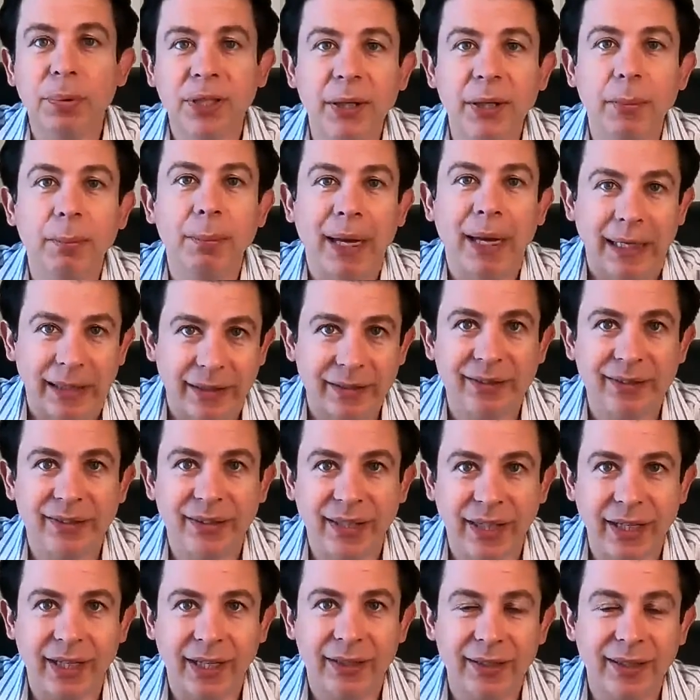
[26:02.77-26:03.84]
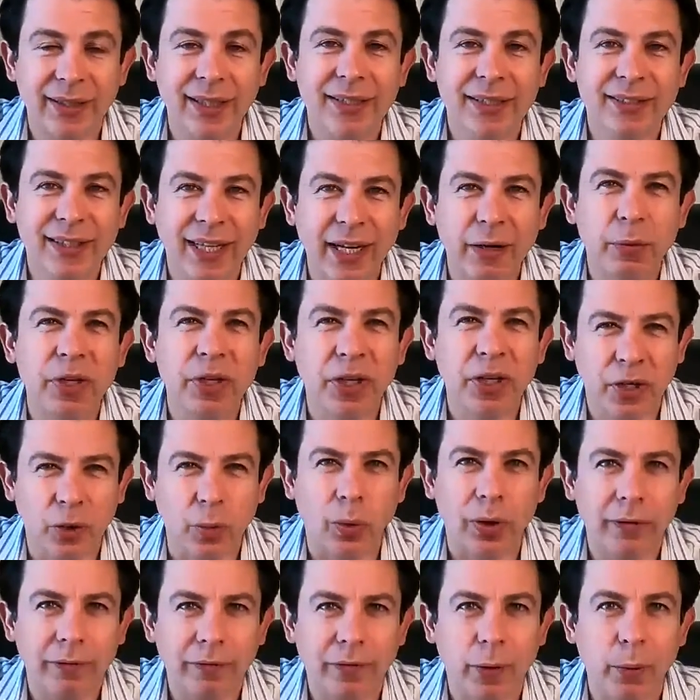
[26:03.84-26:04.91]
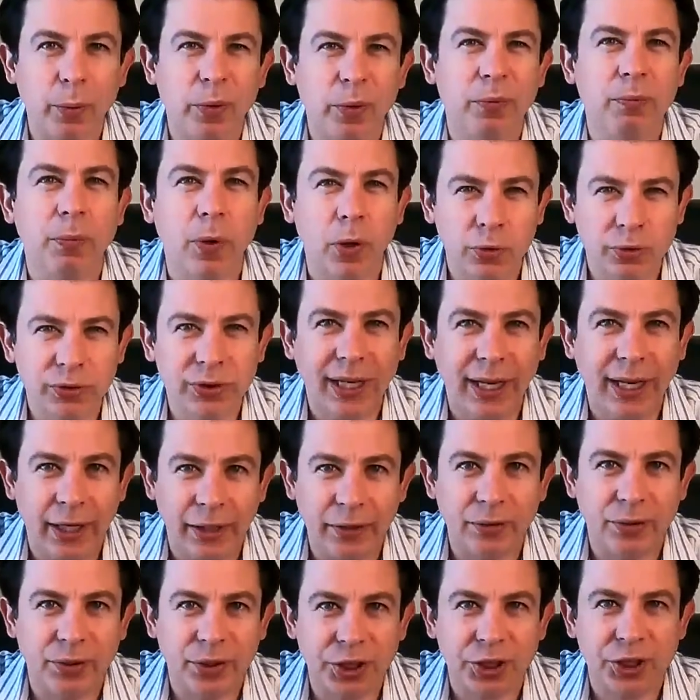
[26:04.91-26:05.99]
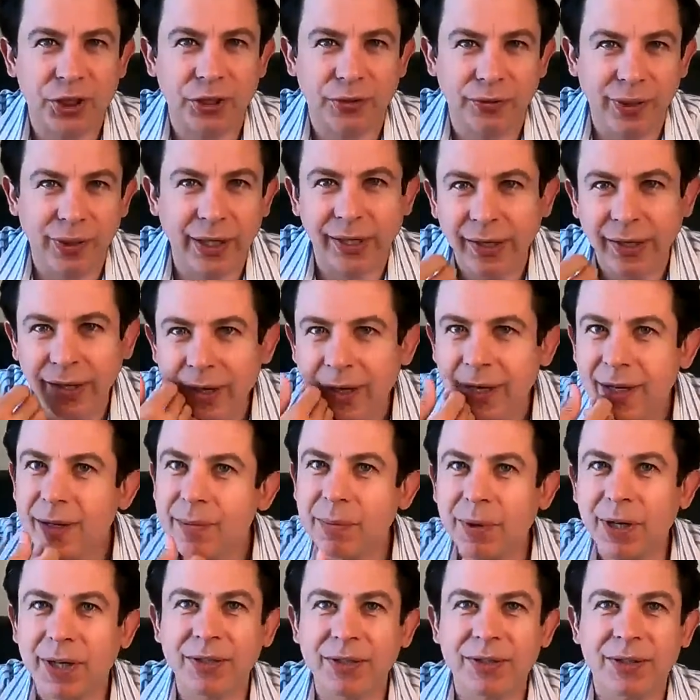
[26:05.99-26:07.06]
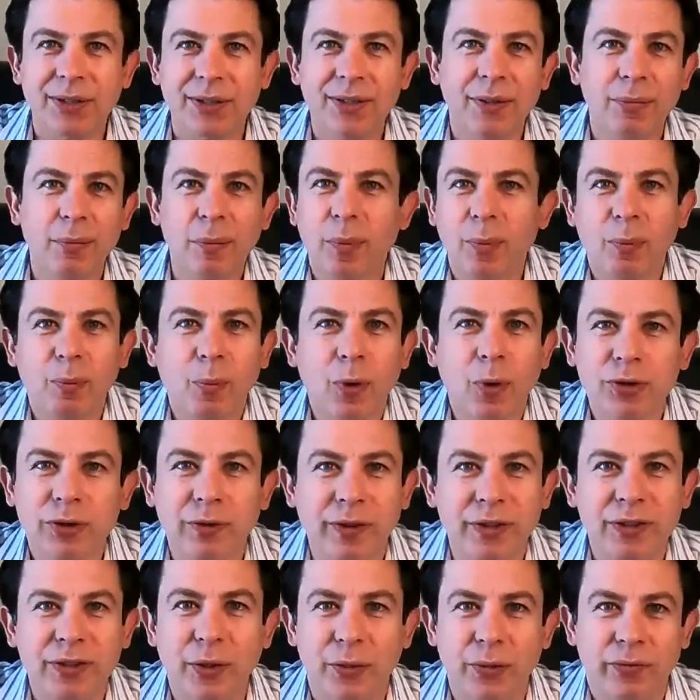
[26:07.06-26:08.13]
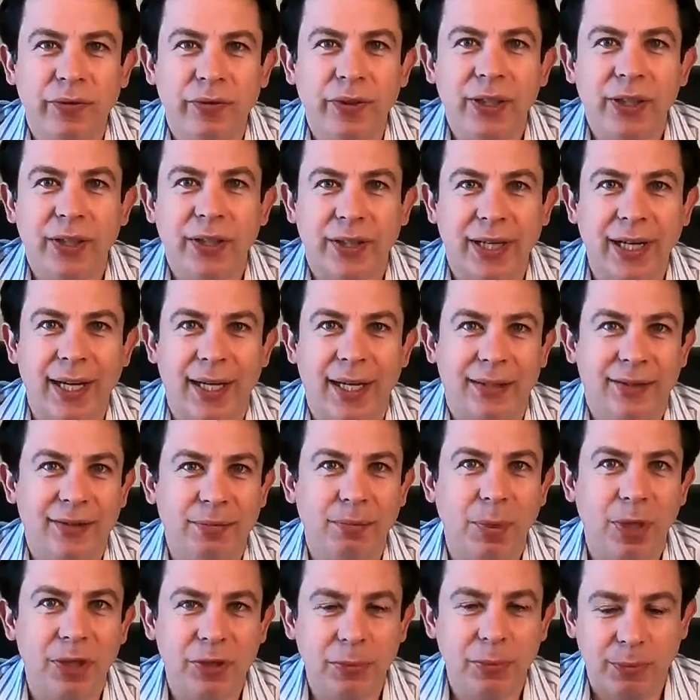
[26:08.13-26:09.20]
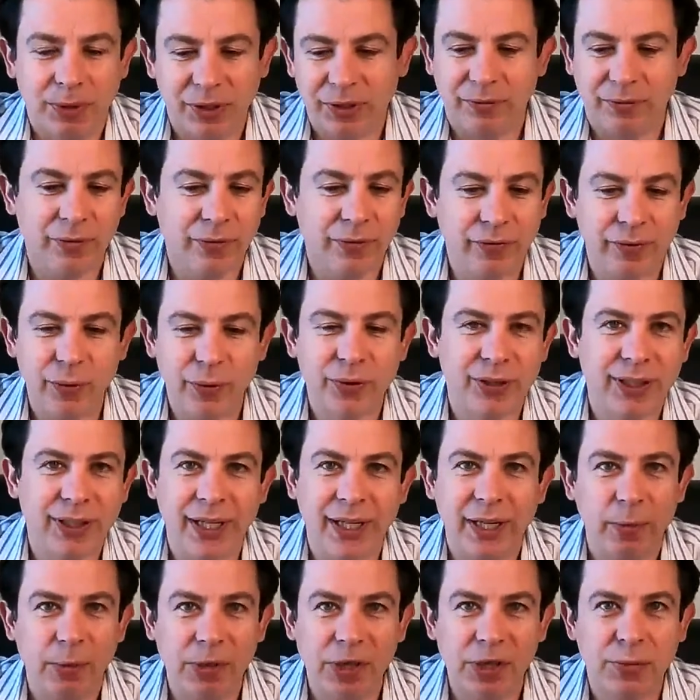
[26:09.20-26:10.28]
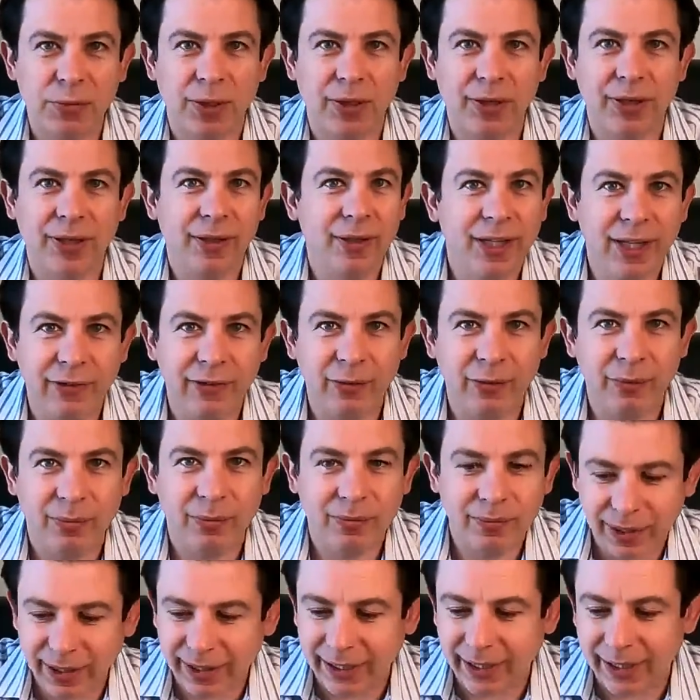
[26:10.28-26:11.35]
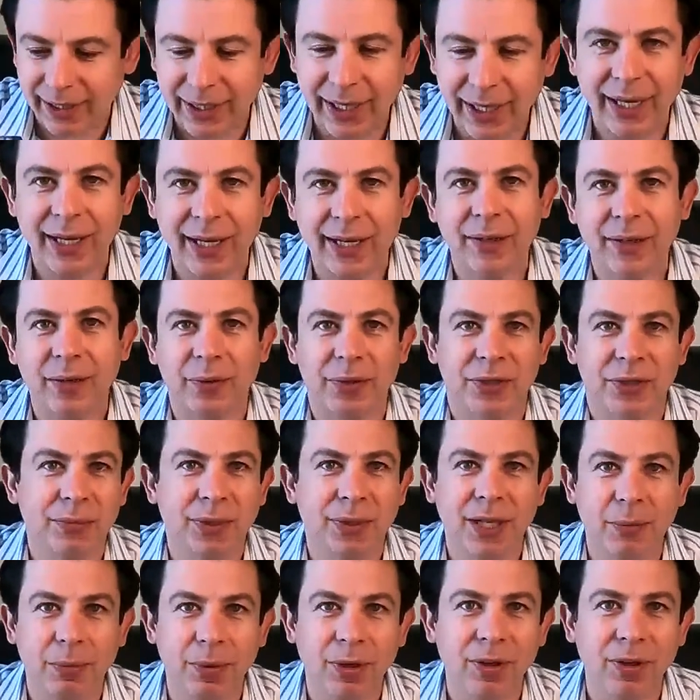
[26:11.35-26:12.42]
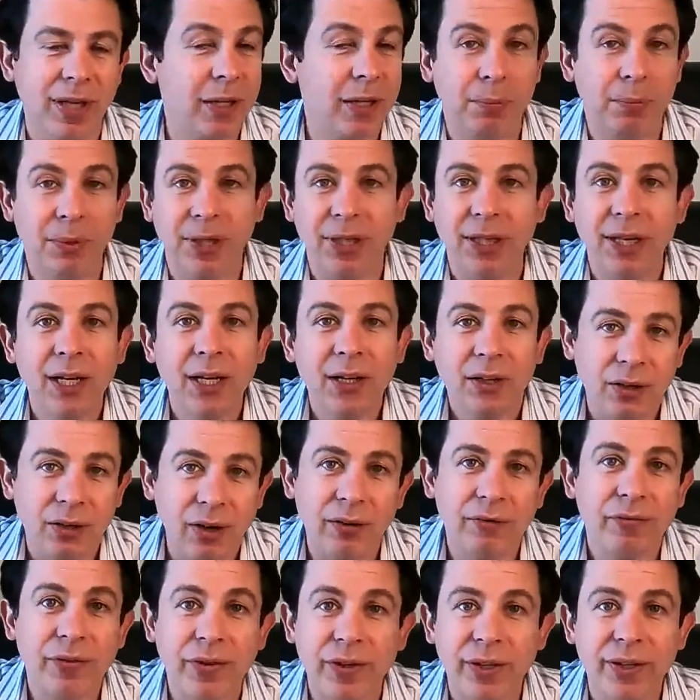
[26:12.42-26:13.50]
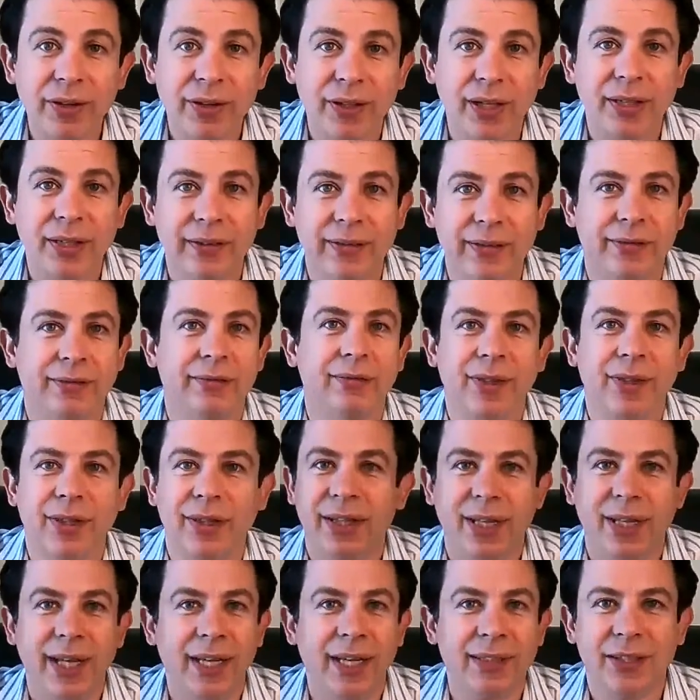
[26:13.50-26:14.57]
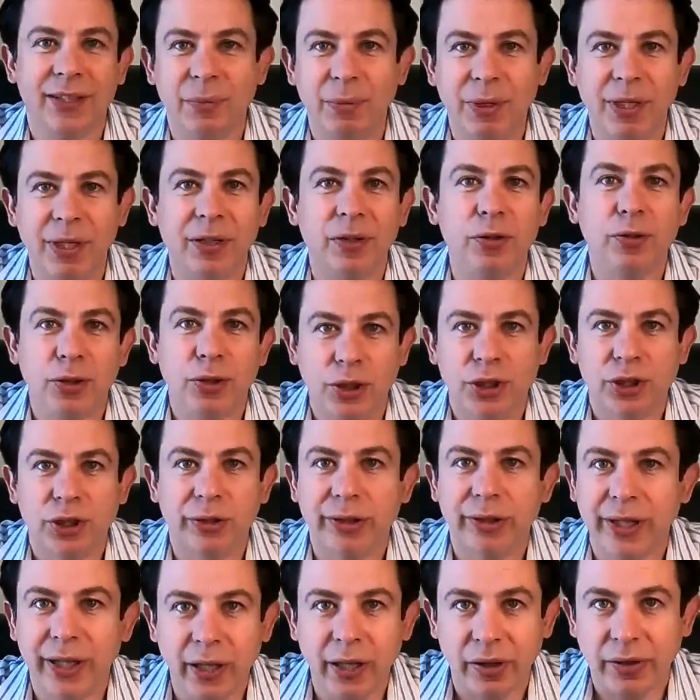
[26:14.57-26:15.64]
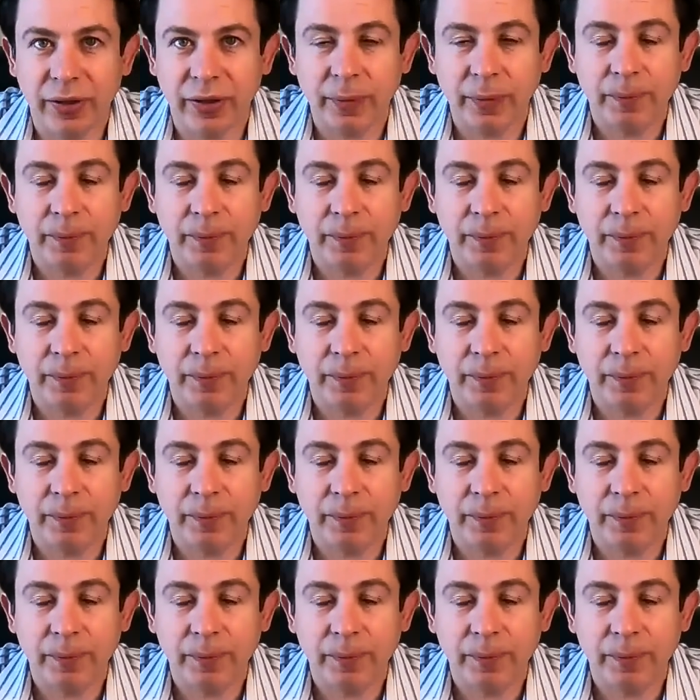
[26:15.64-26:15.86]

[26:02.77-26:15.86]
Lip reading: and balanced diet. And that's kind of what you're going for with most cat nutrition, right? Because most of us don't feed our cats multiple different foods a day. We just want to give them like a can or some kibble and be confident that the cat's going to be nutritionally healthy.